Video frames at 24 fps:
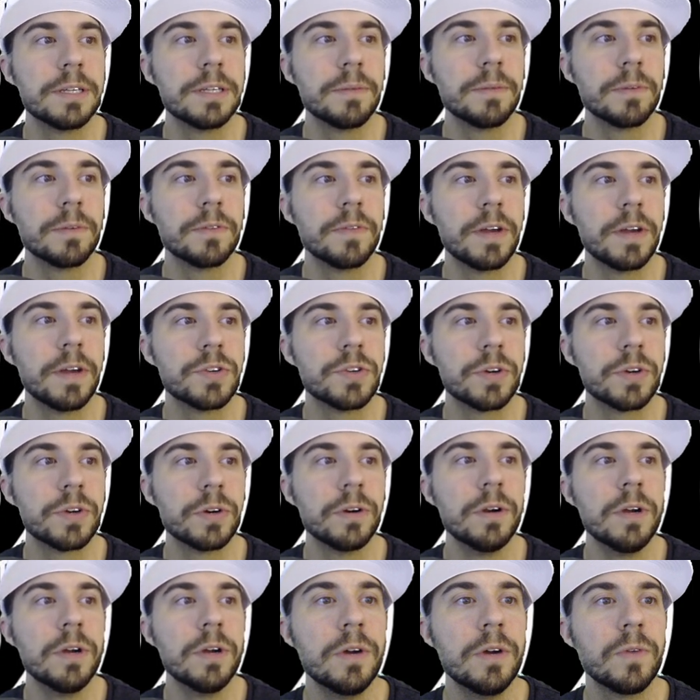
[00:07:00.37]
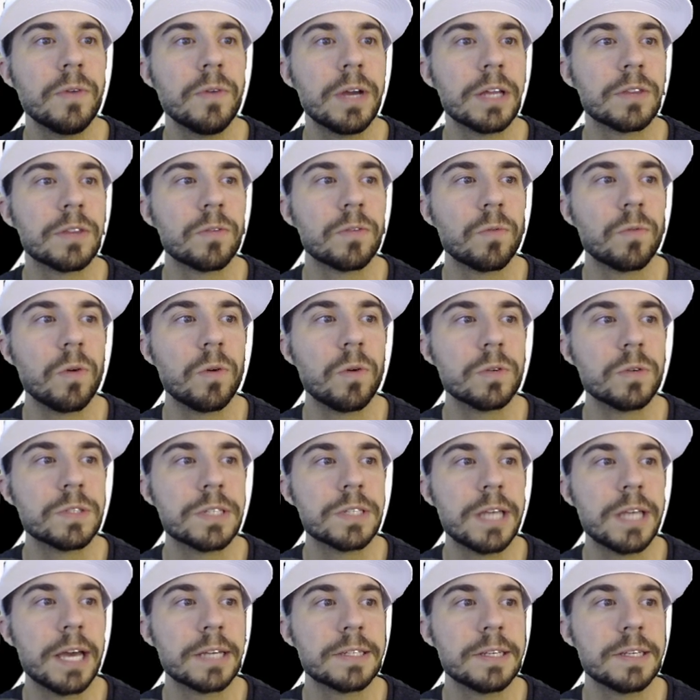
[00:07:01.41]
Team Adventure got the Rogues
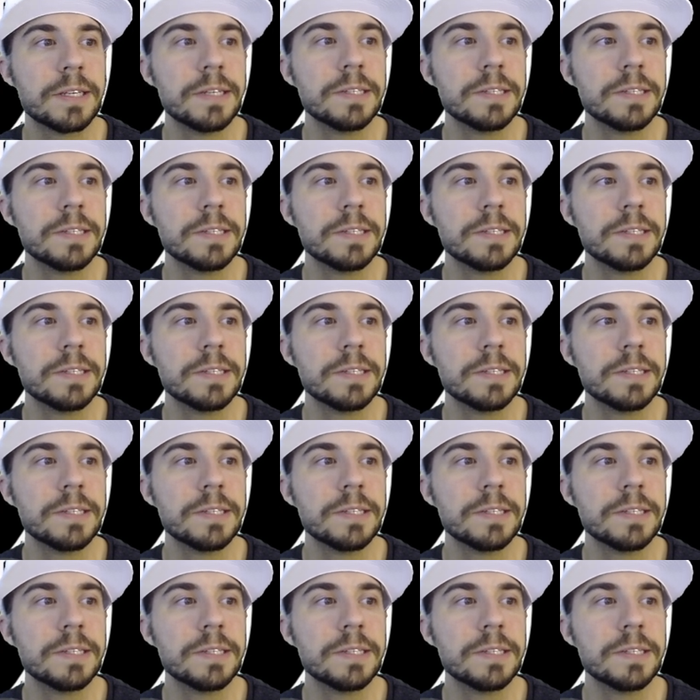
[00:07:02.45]
decks,